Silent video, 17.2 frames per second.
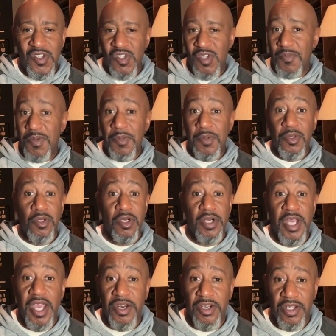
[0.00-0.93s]
some people learn
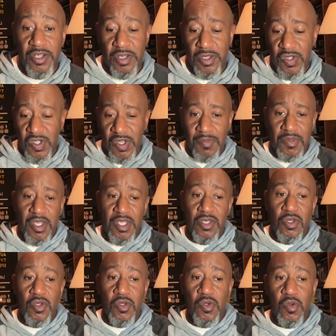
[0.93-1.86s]
how to cook
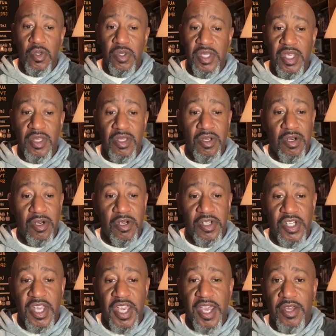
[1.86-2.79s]
something new, or they
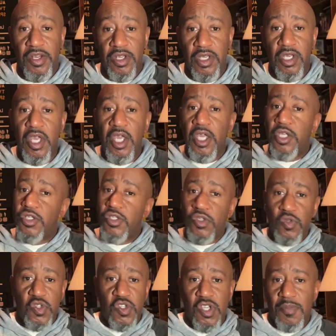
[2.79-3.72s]
learned how to
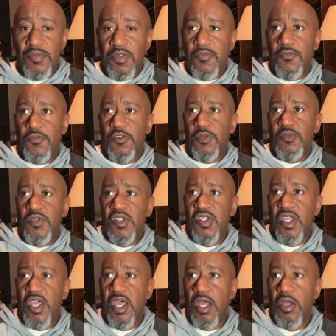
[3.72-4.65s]
do something for
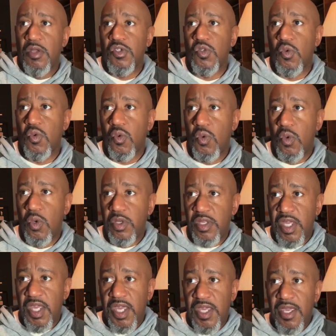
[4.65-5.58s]
themselves, or
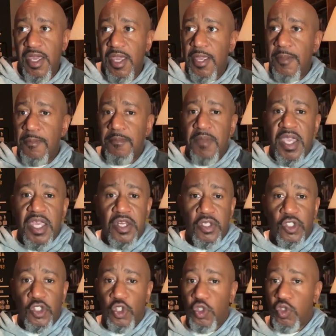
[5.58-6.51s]
they made a
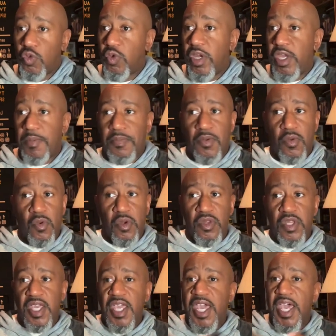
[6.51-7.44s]
trip, or
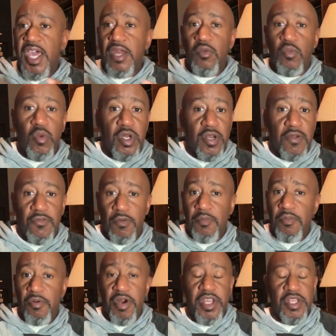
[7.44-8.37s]
they had whatever
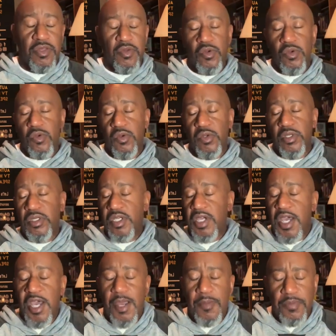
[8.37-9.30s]
breakthrough and
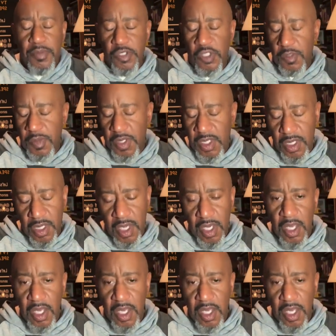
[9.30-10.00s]
accomplishment.